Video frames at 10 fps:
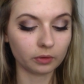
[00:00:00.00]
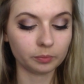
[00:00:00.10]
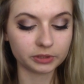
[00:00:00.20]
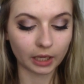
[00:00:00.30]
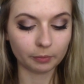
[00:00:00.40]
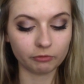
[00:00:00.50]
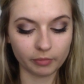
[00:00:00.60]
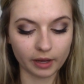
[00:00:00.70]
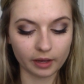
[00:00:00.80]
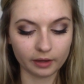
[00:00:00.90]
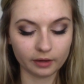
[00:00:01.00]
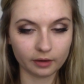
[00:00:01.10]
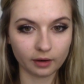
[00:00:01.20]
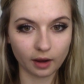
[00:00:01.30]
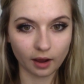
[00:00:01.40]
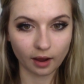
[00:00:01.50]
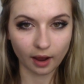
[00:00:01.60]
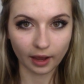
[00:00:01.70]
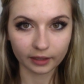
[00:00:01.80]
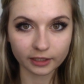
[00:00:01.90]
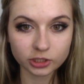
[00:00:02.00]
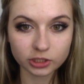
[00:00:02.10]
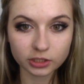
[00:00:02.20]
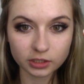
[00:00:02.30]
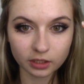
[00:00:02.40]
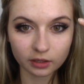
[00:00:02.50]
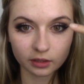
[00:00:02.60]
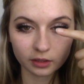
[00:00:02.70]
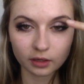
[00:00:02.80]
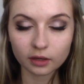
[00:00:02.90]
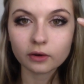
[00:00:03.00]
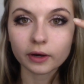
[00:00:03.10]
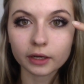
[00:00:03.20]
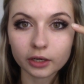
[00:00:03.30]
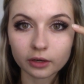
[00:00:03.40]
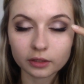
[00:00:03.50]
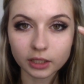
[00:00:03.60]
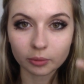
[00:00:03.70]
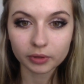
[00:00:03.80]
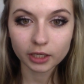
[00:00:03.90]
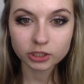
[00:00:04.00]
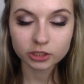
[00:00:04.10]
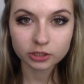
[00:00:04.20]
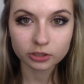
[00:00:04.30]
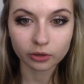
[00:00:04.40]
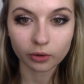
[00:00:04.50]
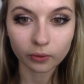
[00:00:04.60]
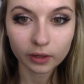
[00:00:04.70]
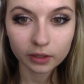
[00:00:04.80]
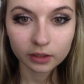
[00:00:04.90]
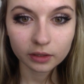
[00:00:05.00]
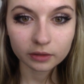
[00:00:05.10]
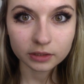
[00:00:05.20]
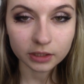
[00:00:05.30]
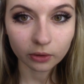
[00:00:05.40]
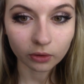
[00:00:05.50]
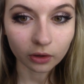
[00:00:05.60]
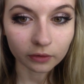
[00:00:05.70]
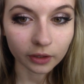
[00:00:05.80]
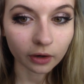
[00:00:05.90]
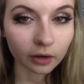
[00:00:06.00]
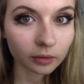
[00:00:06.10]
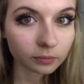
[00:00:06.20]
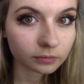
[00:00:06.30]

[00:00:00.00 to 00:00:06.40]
top of my eyelashes, right here in the top lashes. So this is how long they are.